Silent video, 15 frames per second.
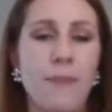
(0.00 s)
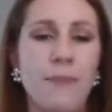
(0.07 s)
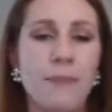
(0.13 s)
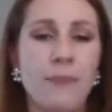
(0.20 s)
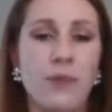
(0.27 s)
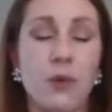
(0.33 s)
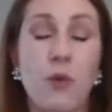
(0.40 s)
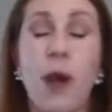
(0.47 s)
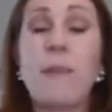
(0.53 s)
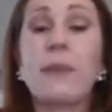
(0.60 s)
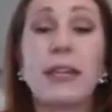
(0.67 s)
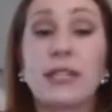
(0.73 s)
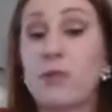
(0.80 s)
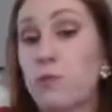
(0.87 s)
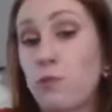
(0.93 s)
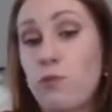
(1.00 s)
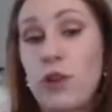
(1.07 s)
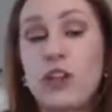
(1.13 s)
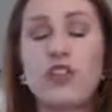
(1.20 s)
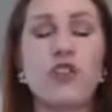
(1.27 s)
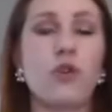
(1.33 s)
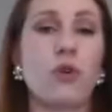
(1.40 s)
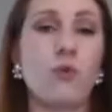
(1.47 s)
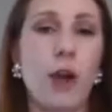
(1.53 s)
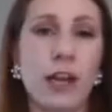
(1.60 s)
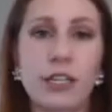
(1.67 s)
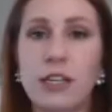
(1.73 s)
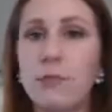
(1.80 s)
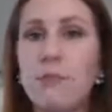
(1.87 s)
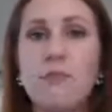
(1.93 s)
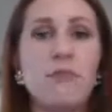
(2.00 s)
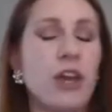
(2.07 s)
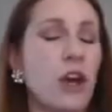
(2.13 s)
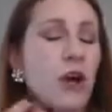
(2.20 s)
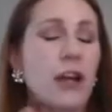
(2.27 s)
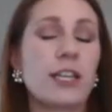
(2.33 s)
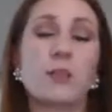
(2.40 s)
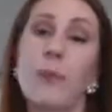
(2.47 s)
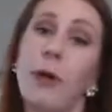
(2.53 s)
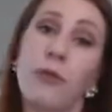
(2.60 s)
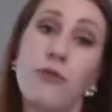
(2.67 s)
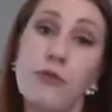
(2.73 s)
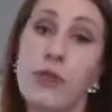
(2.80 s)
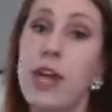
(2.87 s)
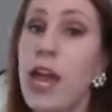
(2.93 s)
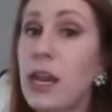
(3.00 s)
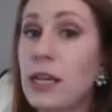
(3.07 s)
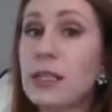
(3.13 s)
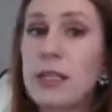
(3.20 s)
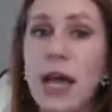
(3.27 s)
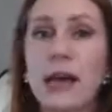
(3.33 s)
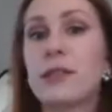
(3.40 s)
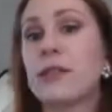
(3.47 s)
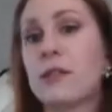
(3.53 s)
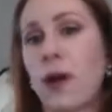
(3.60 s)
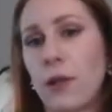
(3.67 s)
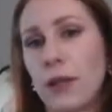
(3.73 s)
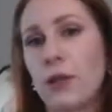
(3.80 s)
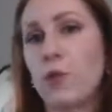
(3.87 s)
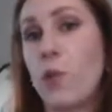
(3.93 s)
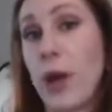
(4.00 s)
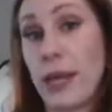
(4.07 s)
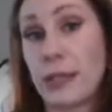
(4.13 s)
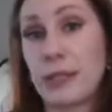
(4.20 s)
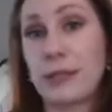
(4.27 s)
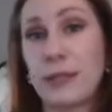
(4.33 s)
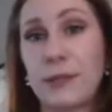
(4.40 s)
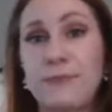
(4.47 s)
the remnants reach your rectum, they are expelled through the anus as solid waste.